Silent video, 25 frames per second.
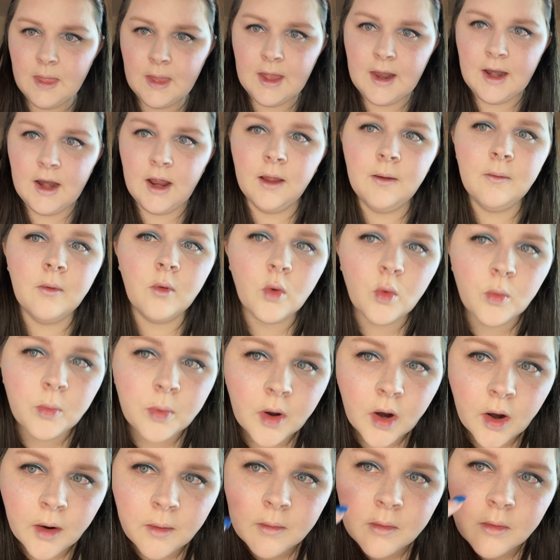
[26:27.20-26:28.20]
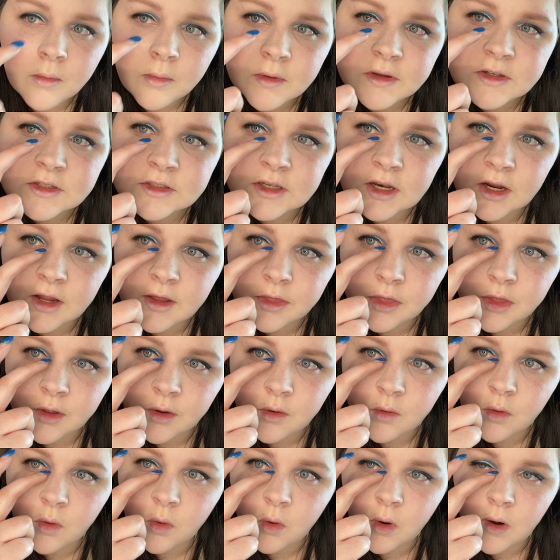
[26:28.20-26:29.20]
then I will probably stick the
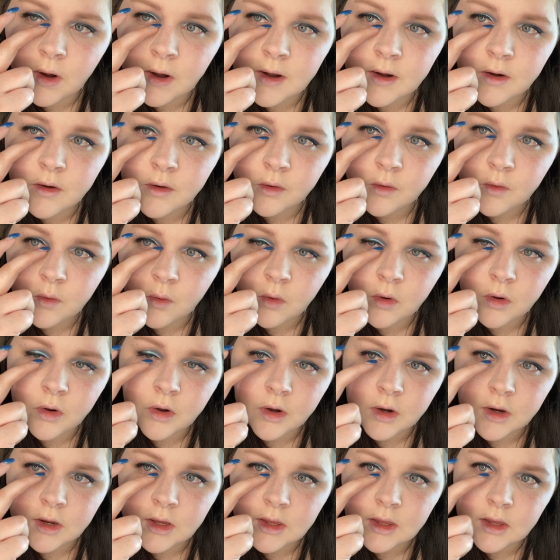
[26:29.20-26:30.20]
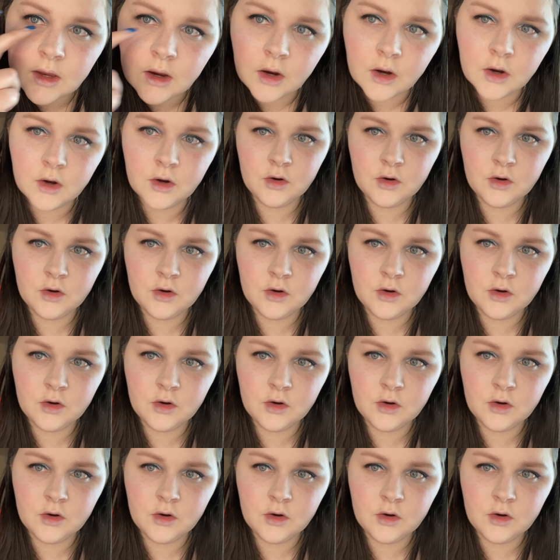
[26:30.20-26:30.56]
inner corner here.